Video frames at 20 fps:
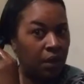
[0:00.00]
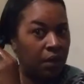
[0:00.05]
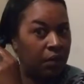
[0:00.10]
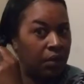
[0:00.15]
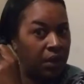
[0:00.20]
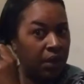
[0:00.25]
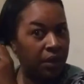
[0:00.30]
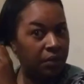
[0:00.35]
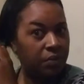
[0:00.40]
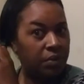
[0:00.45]

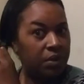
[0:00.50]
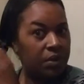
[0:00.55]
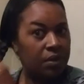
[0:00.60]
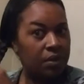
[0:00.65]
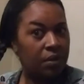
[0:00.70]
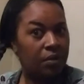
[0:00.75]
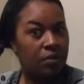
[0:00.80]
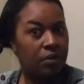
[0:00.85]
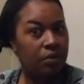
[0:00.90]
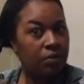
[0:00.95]
Well, I
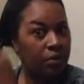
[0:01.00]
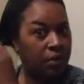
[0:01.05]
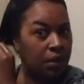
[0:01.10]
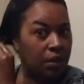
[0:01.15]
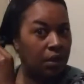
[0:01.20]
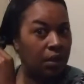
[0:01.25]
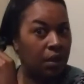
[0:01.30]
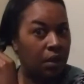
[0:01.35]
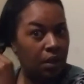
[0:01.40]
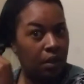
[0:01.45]
was going to do
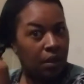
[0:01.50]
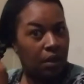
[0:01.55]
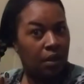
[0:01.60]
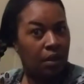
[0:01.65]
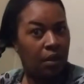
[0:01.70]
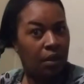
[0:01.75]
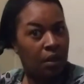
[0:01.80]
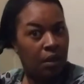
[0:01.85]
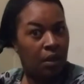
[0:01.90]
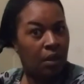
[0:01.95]
it
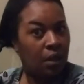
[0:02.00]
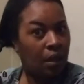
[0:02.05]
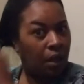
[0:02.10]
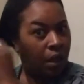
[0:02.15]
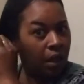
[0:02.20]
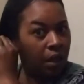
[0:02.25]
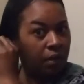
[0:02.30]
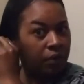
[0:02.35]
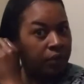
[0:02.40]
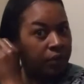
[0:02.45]

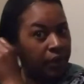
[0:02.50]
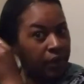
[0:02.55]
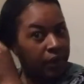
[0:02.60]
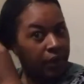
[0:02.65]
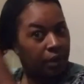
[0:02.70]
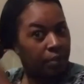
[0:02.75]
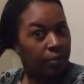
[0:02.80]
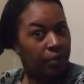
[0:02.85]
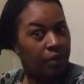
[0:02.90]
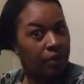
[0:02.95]
off
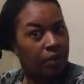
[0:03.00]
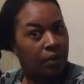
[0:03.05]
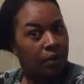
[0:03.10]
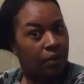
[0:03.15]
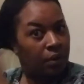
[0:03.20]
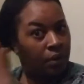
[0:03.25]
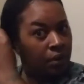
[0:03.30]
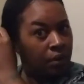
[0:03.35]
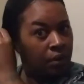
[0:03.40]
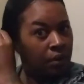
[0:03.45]
camera.
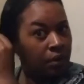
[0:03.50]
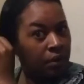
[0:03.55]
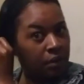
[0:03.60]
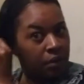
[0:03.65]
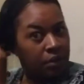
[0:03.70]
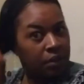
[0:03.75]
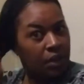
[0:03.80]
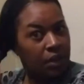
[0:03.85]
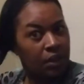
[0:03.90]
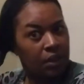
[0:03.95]

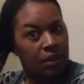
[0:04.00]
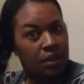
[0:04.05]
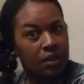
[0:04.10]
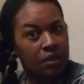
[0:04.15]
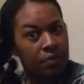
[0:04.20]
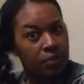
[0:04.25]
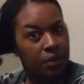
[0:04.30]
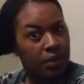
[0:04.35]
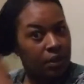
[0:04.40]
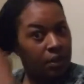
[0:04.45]
Take
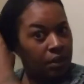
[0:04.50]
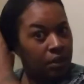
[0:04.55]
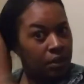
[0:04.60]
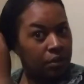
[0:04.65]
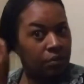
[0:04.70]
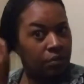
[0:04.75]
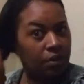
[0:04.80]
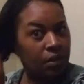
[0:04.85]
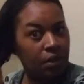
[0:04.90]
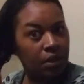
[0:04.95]
this one and
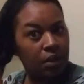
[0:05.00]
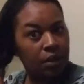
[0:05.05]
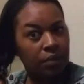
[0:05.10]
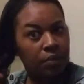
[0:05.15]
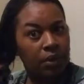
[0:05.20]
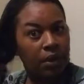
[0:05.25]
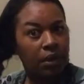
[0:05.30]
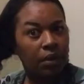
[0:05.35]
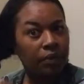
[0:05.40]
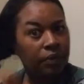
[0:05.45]
then do the other
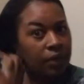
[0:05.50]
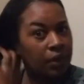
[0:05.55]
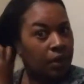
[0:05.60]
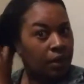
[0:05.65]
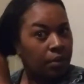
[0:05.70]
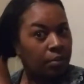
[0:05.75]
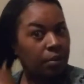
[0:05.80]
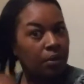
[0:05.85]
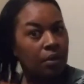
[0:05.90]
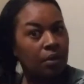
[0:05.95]
one off
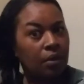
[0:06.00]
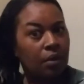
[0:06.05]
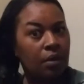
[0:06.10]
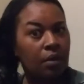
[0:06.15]
camera.